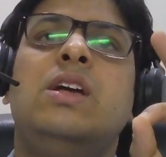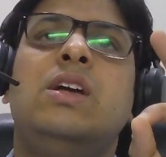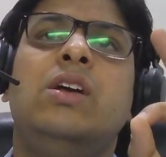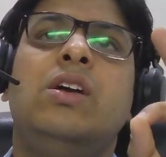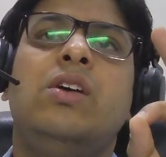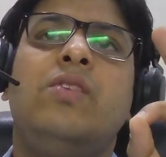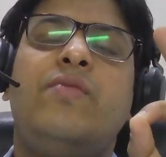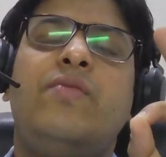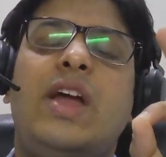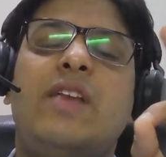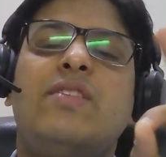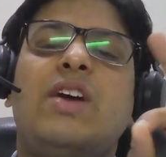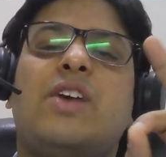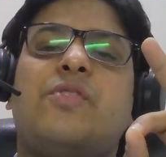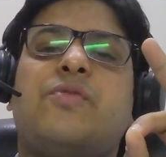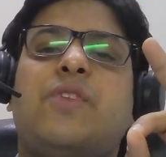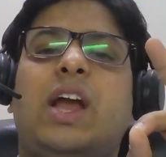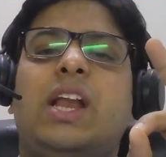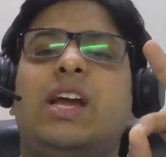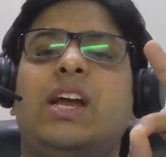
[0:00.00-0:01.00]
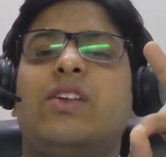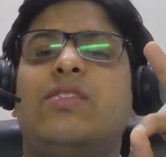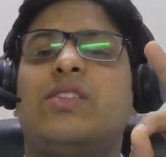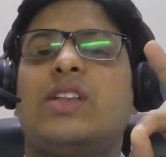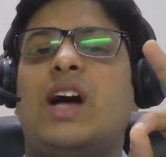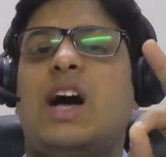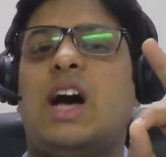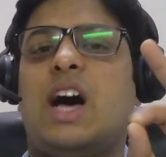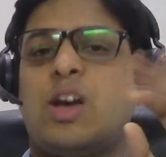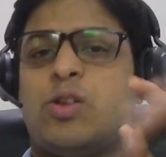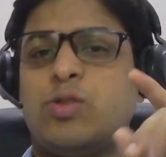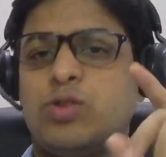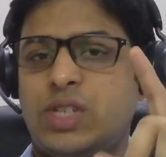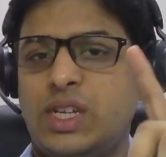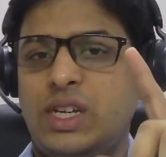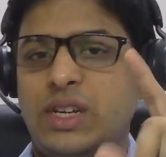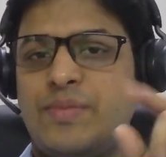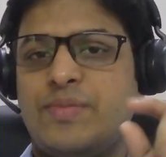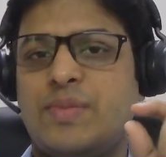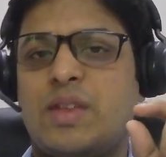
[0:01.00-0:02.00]
when we are filing it with the ROC,
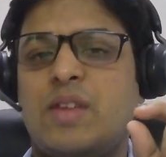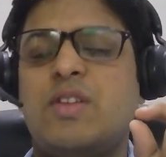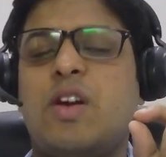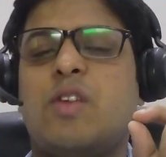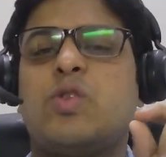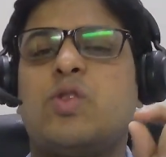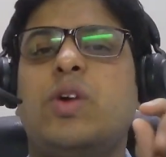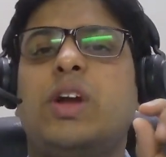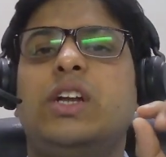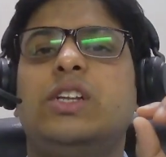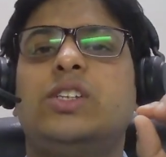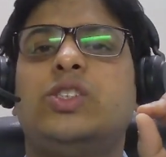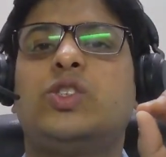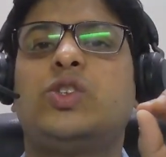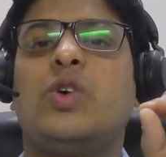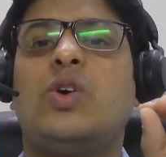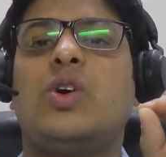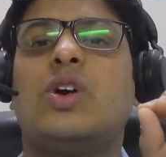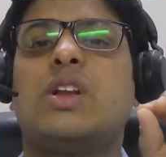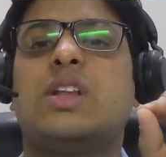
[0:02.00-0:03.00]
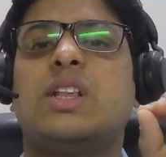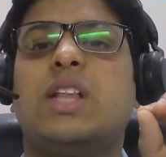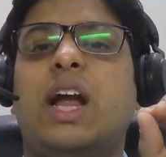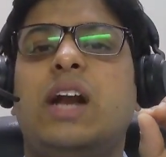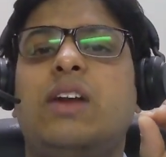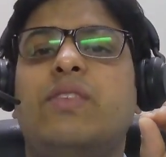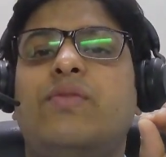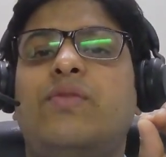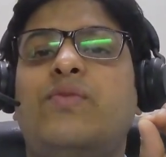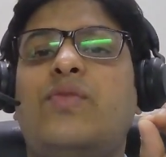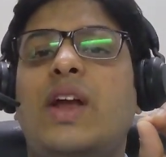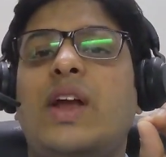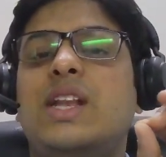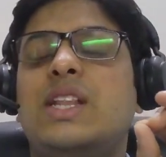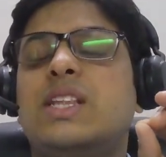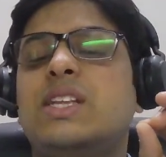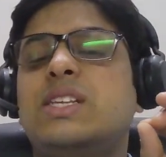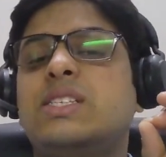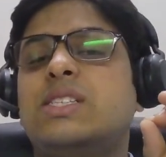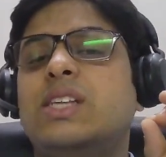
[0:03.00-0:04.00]
we have to ensure that
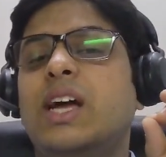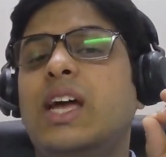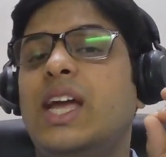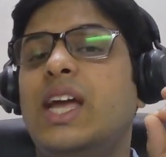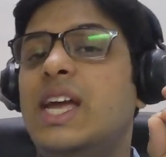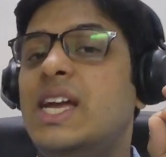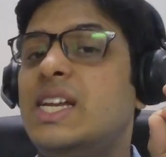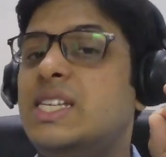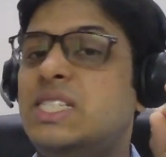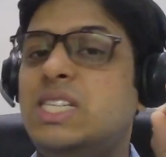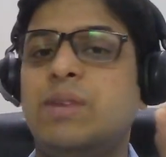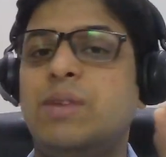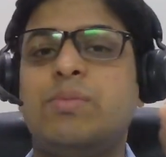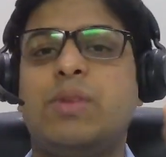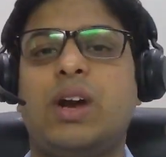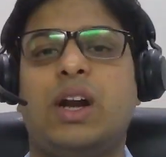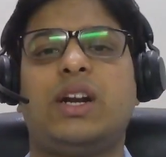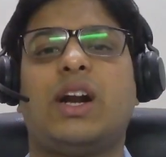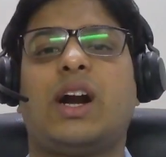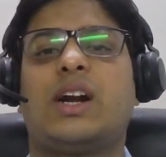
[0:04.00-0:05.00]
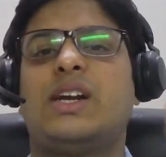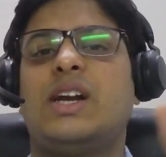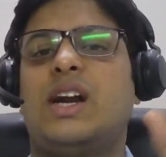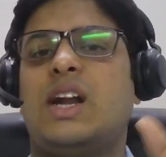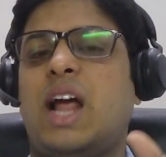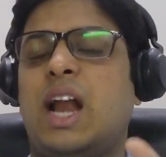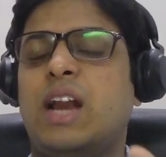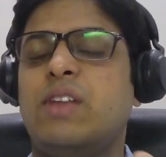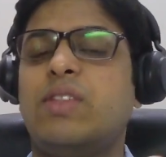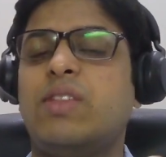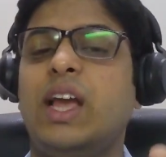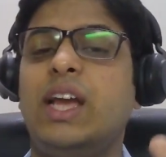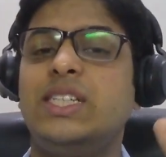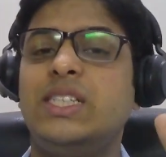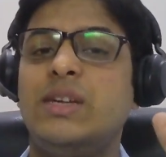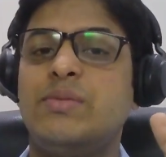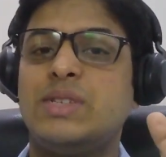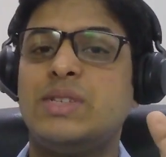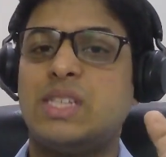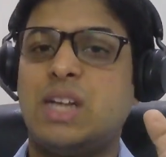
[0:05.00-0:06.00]
when is the AGM conducted, and if the
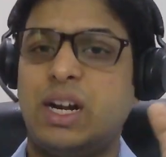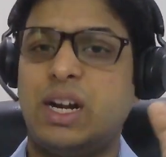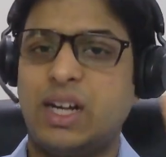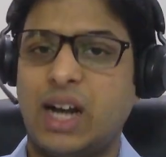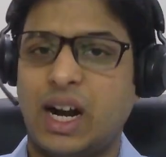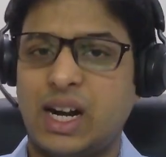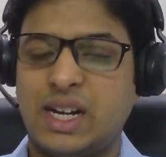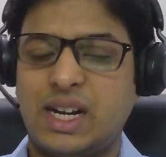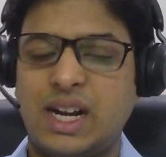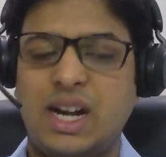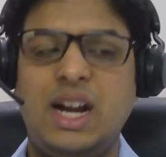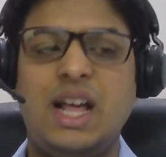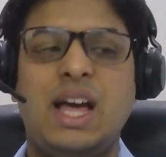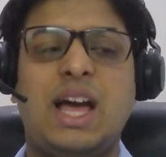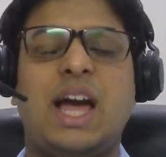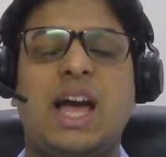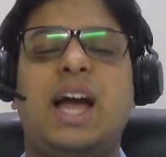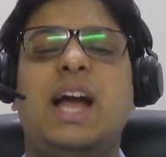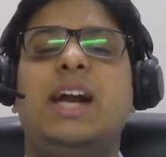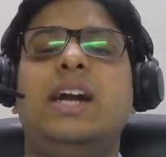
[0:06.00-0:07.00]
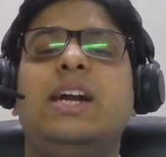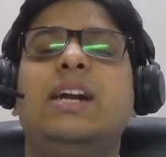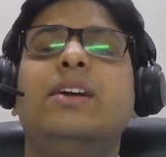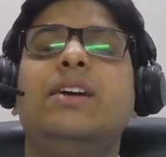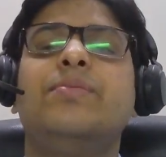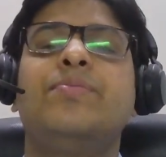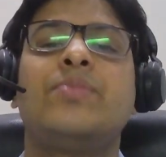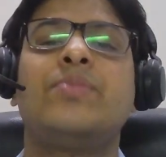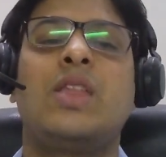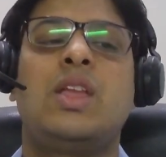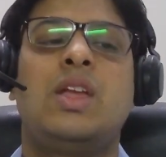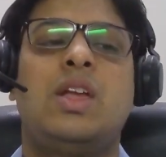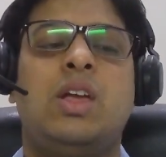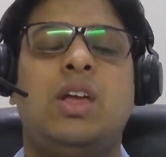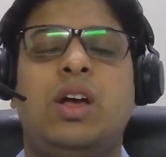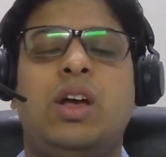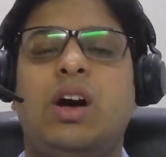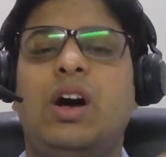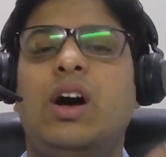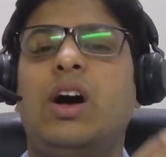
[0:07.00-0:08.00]
AGM is conducted and
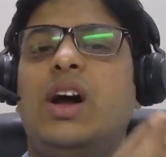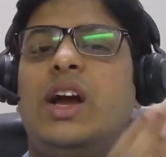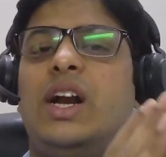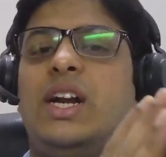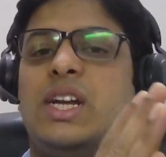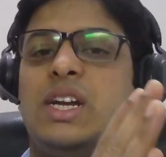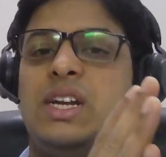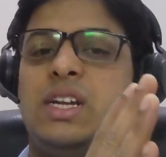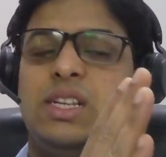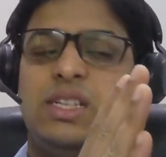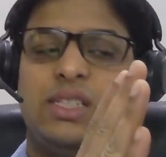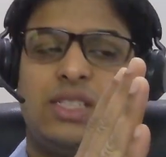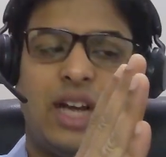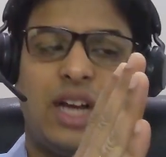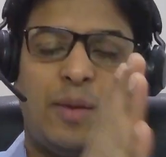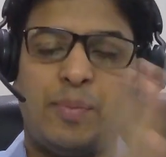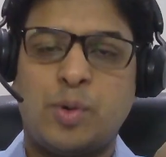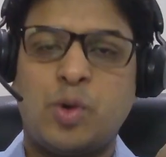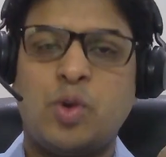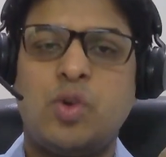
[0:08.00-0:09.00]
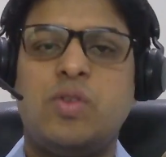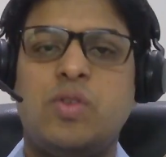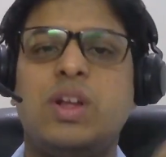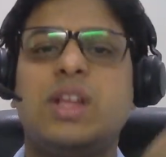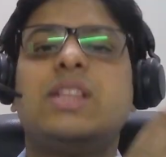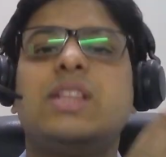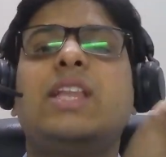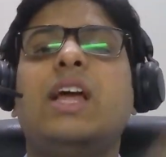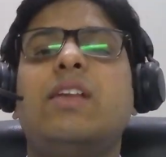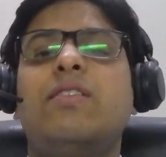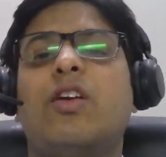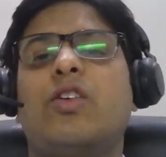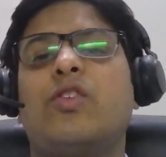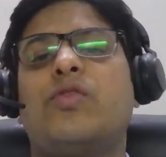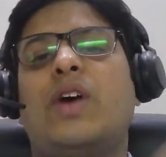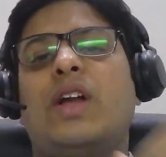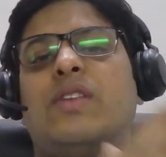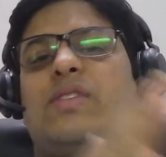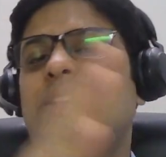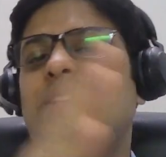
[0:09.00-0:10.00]
it is approved, then we have to
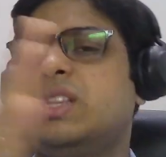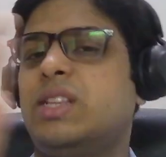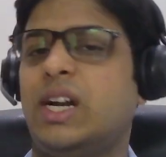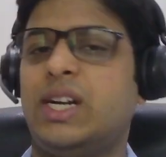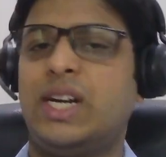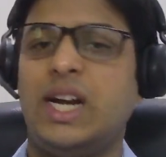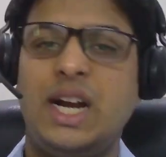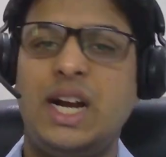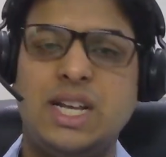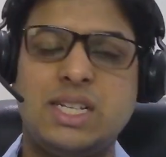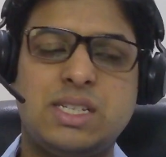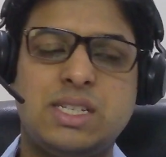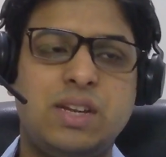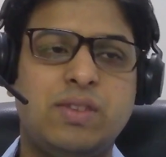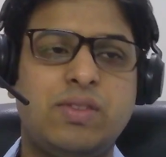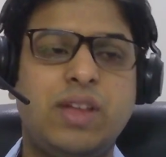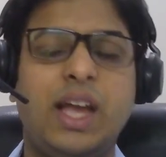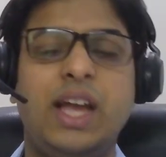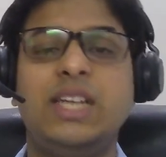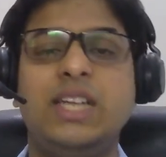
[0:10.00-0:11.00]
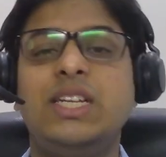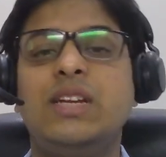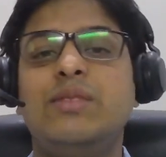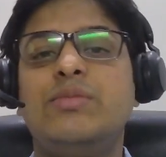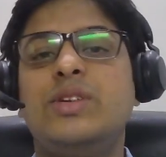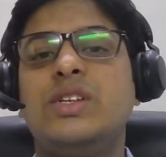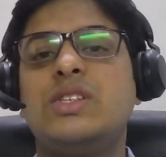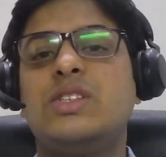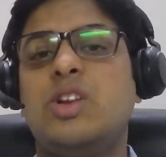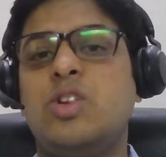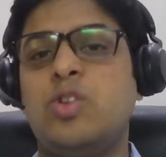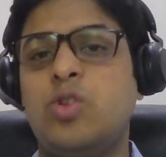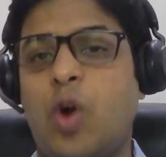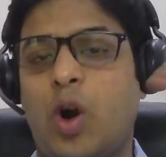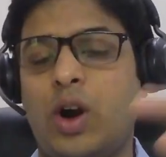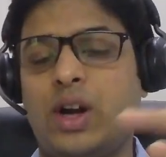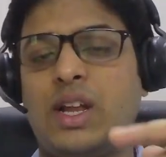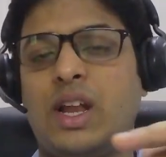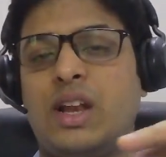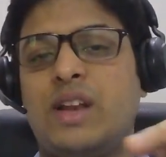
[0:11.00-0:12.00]
file within 30 days. If the AGM is
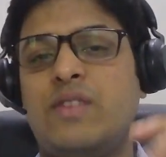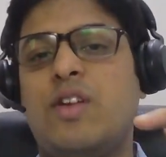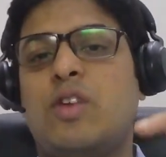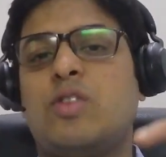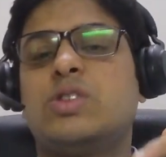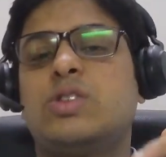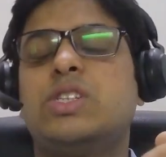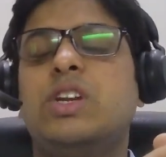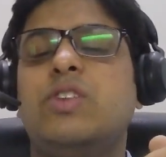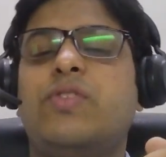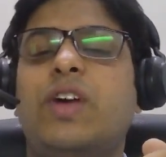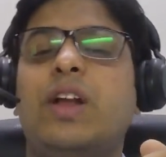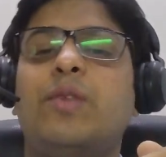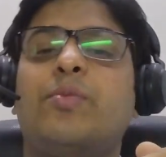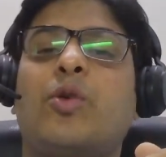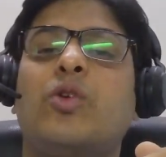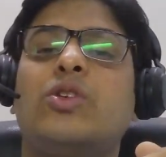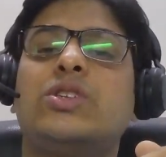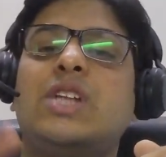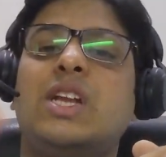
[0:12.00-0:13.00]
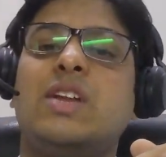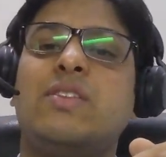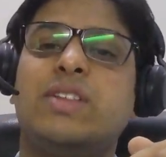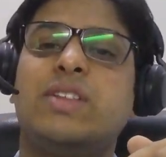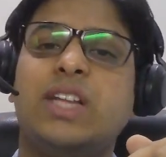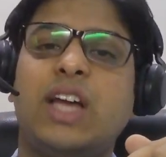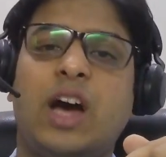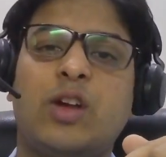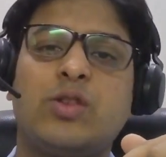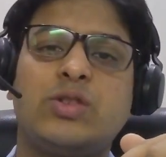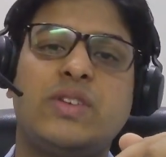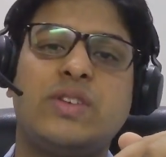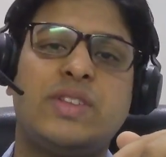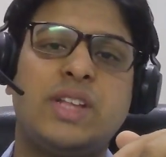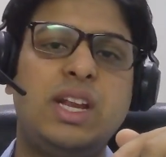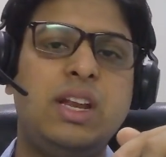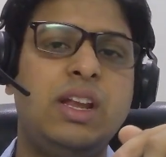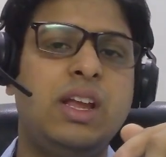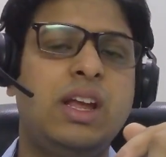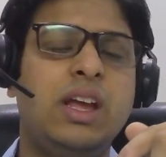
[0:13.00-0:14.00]
not done, we have to still file provisionally with the ROC
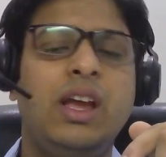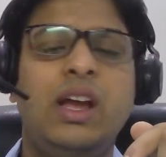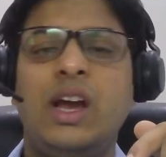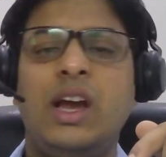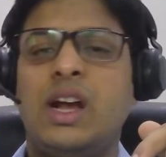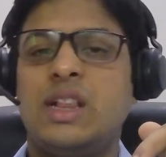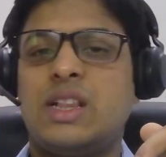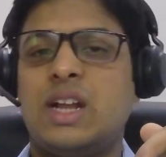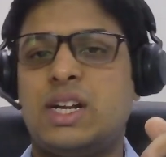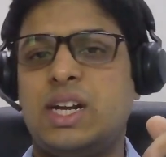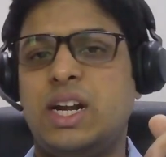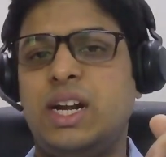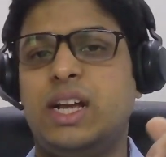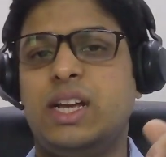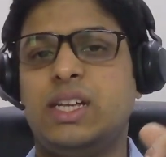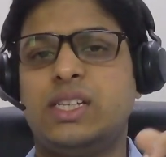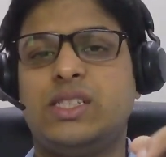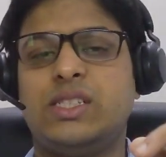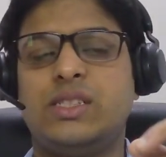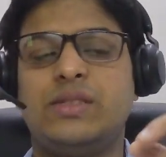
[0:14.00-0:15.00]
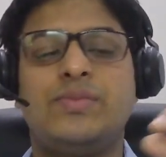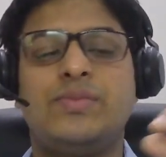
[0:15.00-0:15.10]
within 30 days.